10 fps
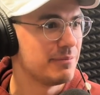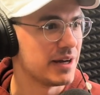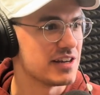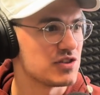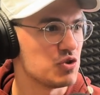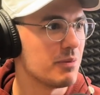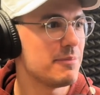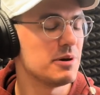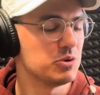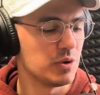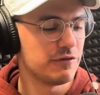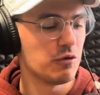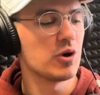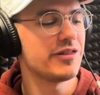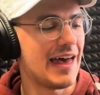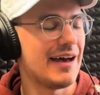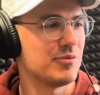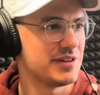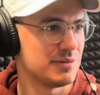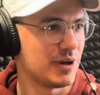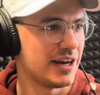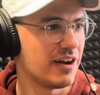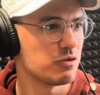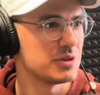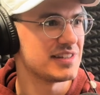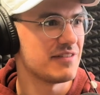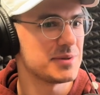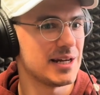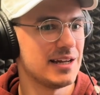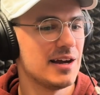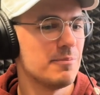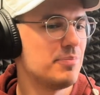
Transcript: because you might be able to afford that with some kind of government subsidy,